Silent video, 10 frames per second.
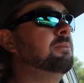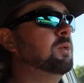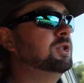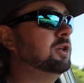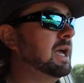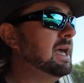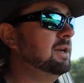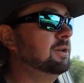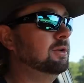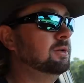But what you
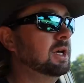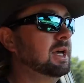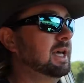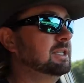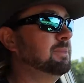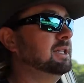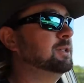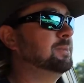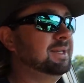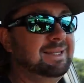can do is make
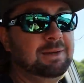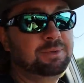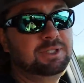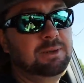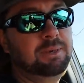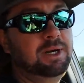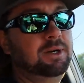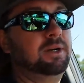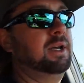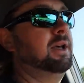something 10% better,
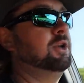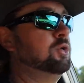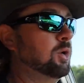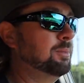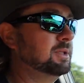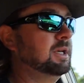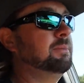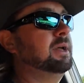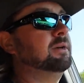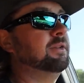20%
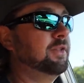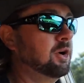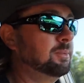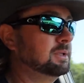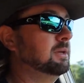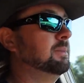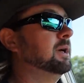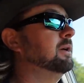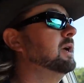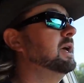better, 30% better.